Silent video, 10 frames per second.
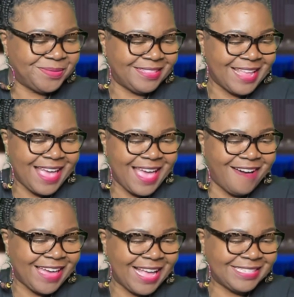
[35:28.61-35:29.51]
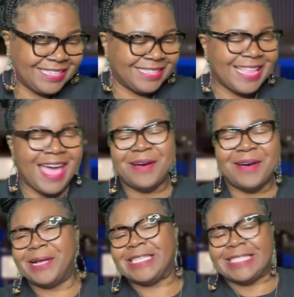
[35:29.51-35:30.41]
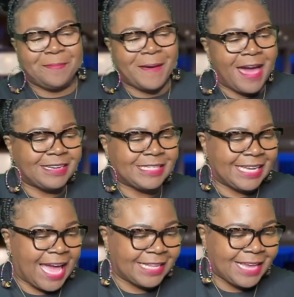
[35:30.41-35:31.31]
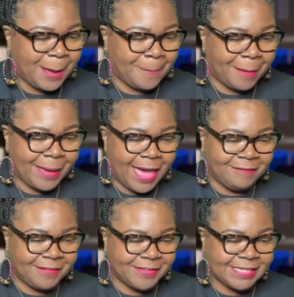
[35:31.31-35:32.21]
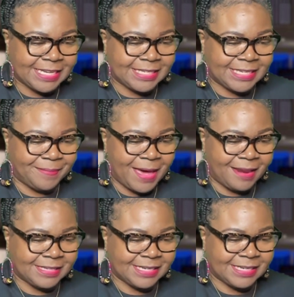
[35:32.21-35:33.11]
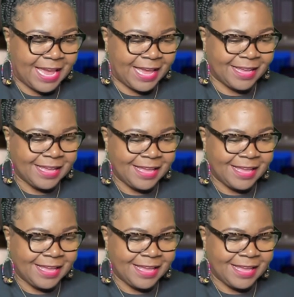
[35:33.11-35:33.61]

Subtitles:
Now y'all can't. Now C. Patterson can't talk about me. I haven't even seen T. Patterson today.